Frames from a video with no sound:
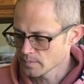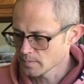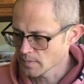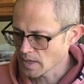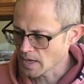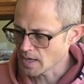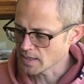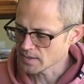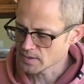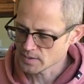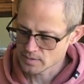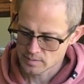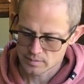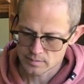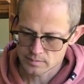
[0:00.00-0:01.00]
has.
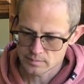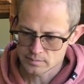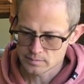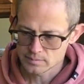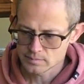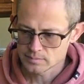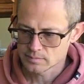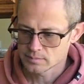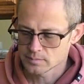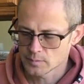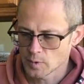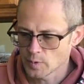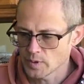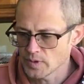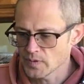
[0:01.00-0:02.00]

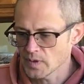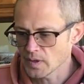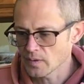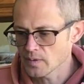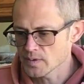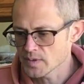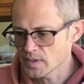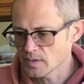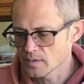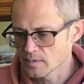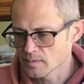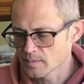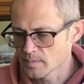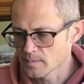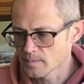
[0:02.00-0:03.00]
What do you think, Lucy?
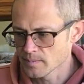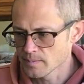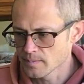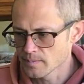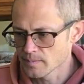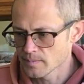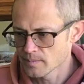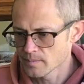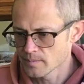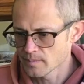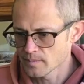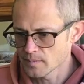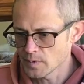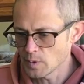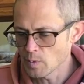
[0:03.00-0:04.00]

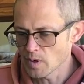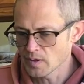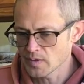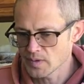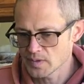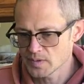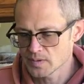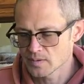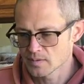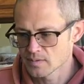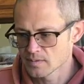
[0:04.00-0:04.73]
You want this?